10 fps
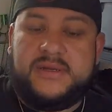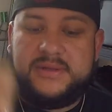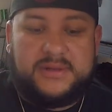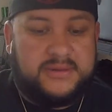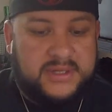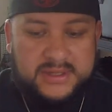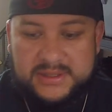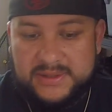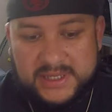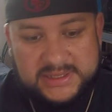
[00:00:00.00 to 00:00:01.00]
You don't need to
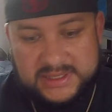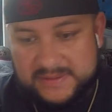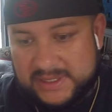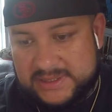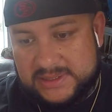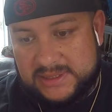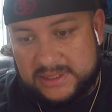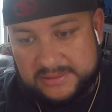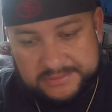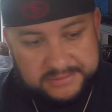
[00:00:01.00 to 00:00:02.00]
do that. So that's, you
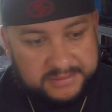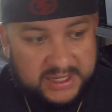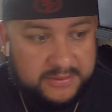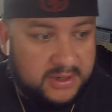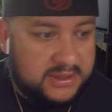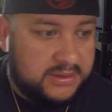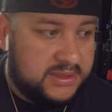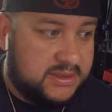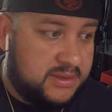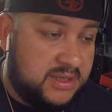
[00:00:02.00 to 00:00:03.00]
know, may work in
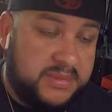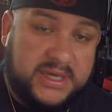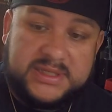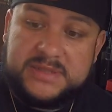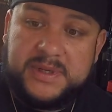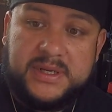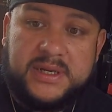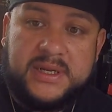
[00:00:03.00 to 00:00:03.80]
some places, but